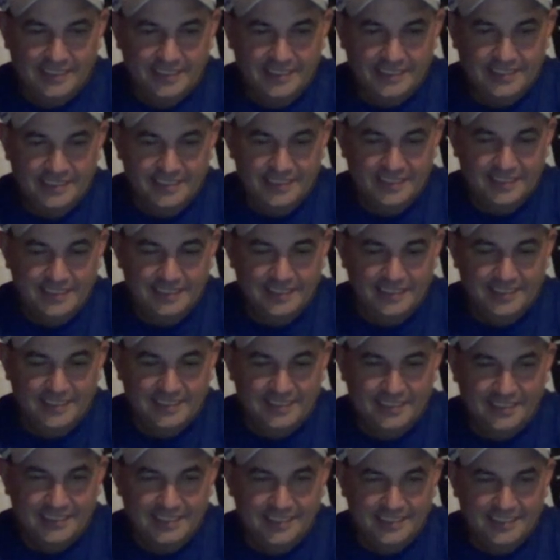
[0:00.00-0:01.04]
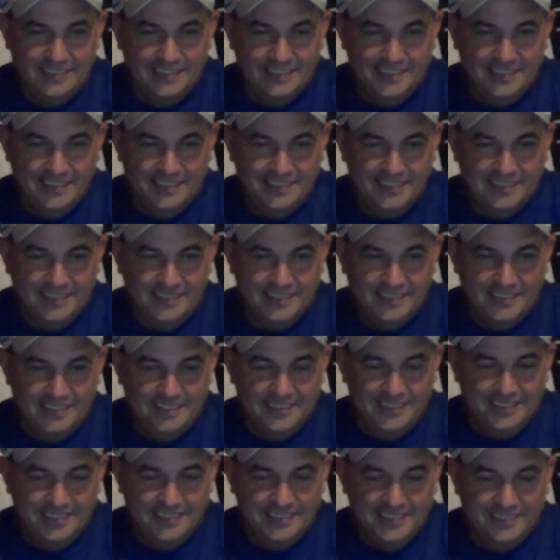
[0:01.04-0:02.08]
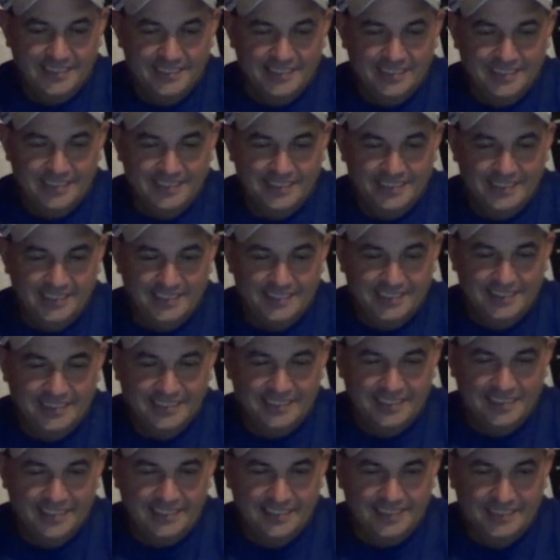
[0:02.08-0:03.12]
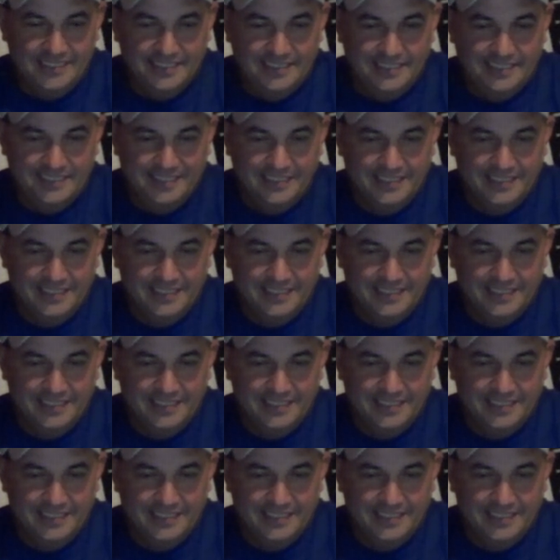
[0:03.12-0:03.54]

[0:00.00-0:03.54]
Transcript: This person isn't speaking.